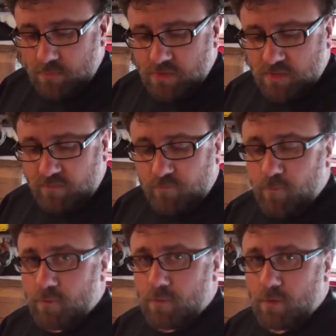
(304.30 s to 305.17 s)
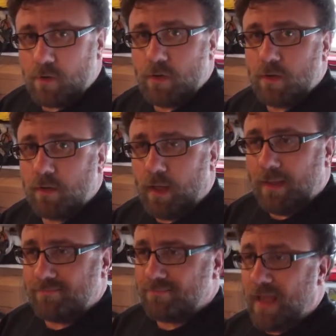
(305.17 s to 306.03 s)
Just for,
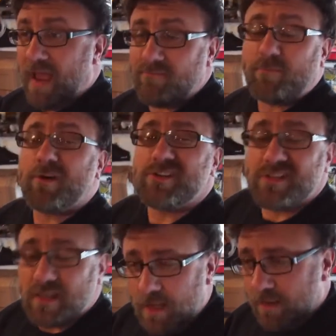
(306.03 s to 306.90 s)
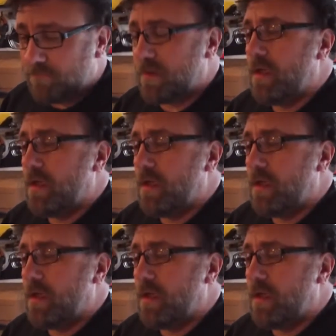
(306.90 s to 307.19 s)
I haven't purchased it yet.